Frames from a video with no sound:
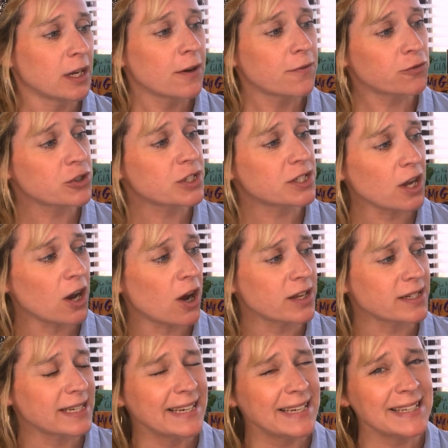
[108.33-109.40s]
For a
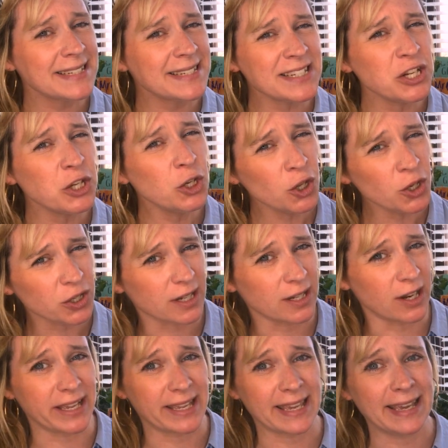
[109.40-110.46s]
start, he didn't look
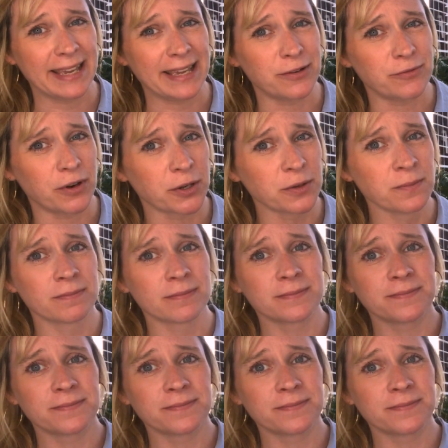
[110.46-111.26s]
like a hero.